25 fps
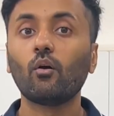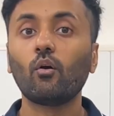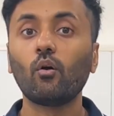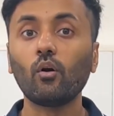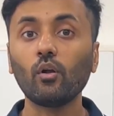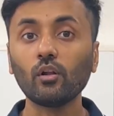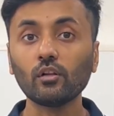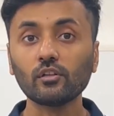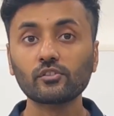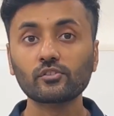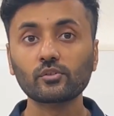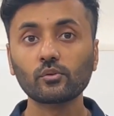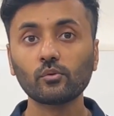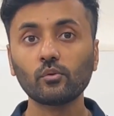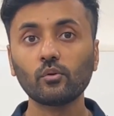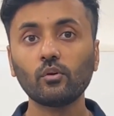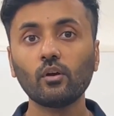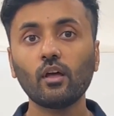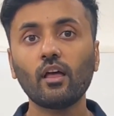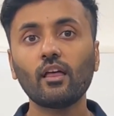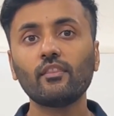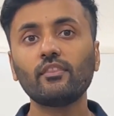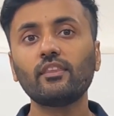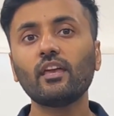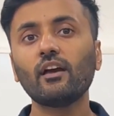
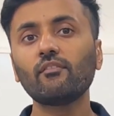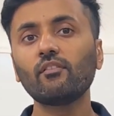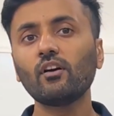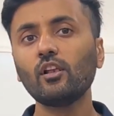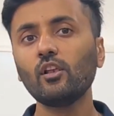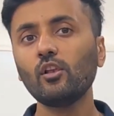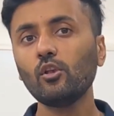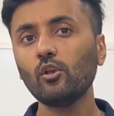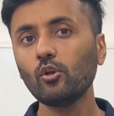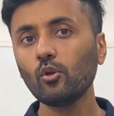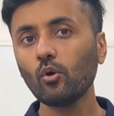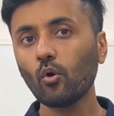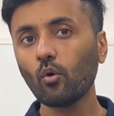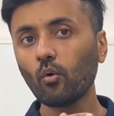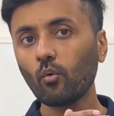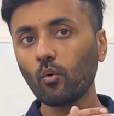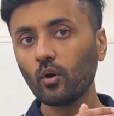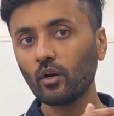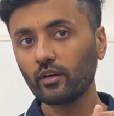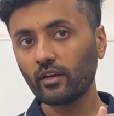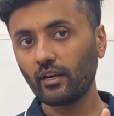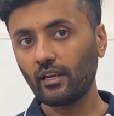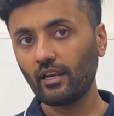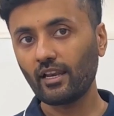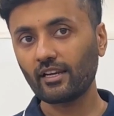Also, they have a
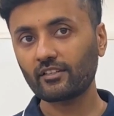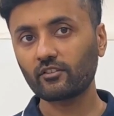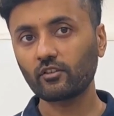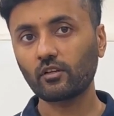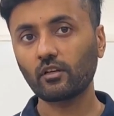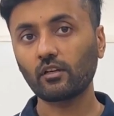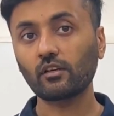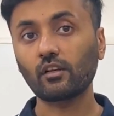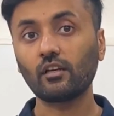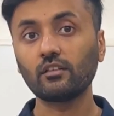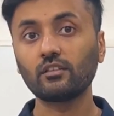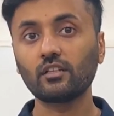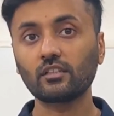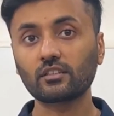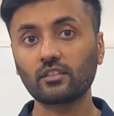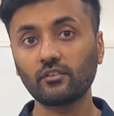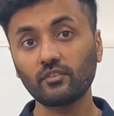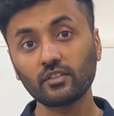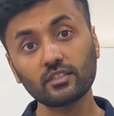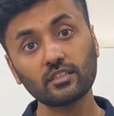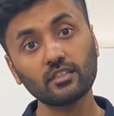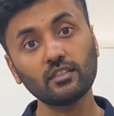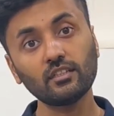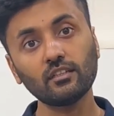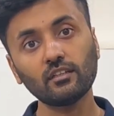lower electrical
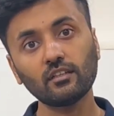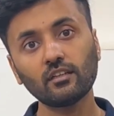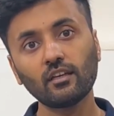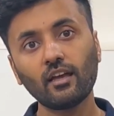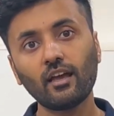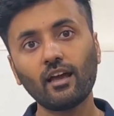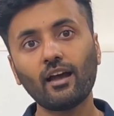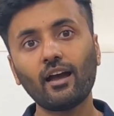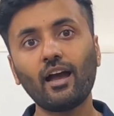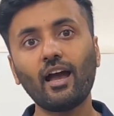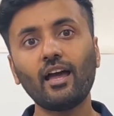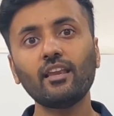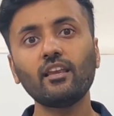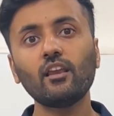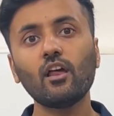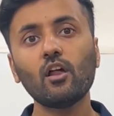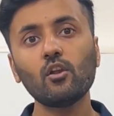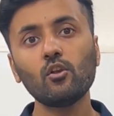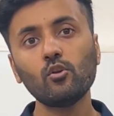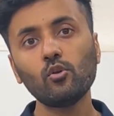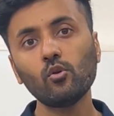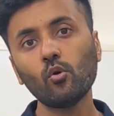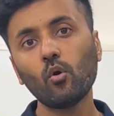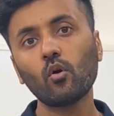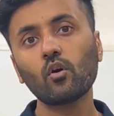conductivity and
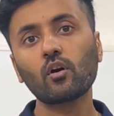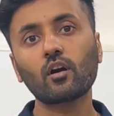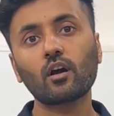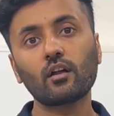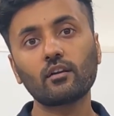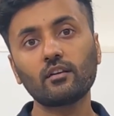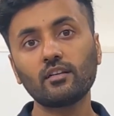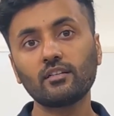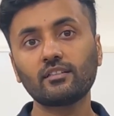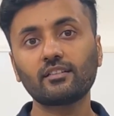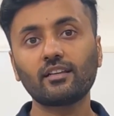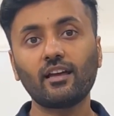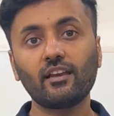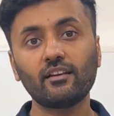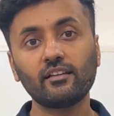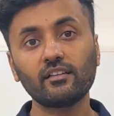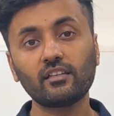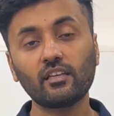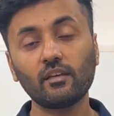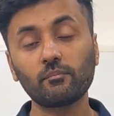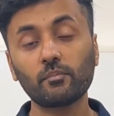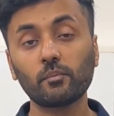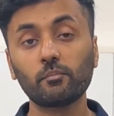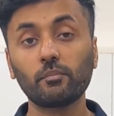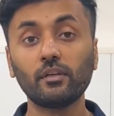low current carrying
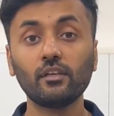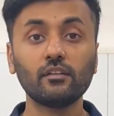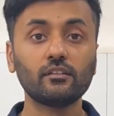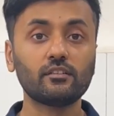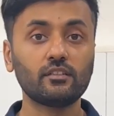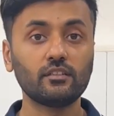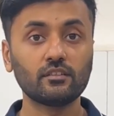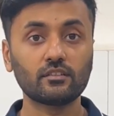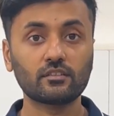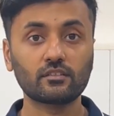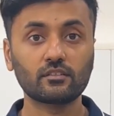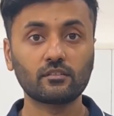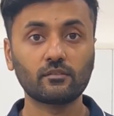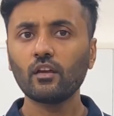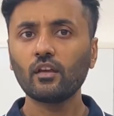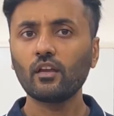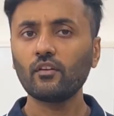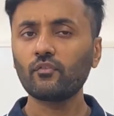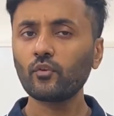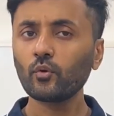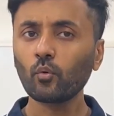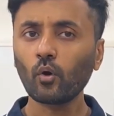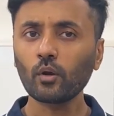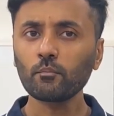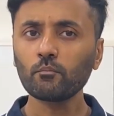capabilities.
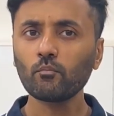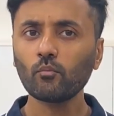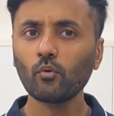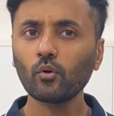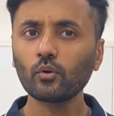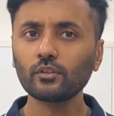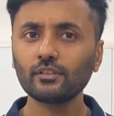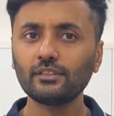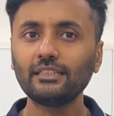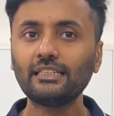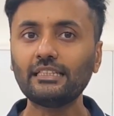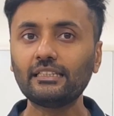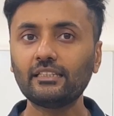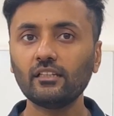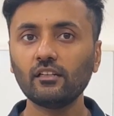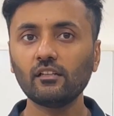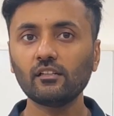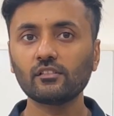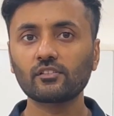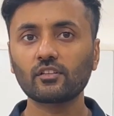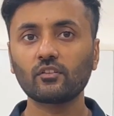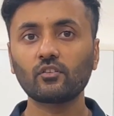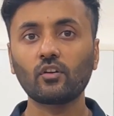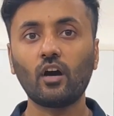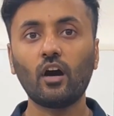If you want more
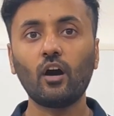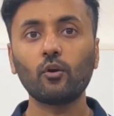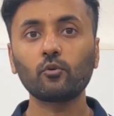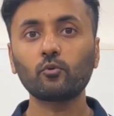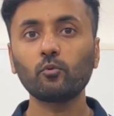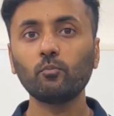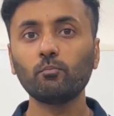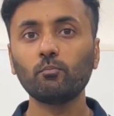details on how to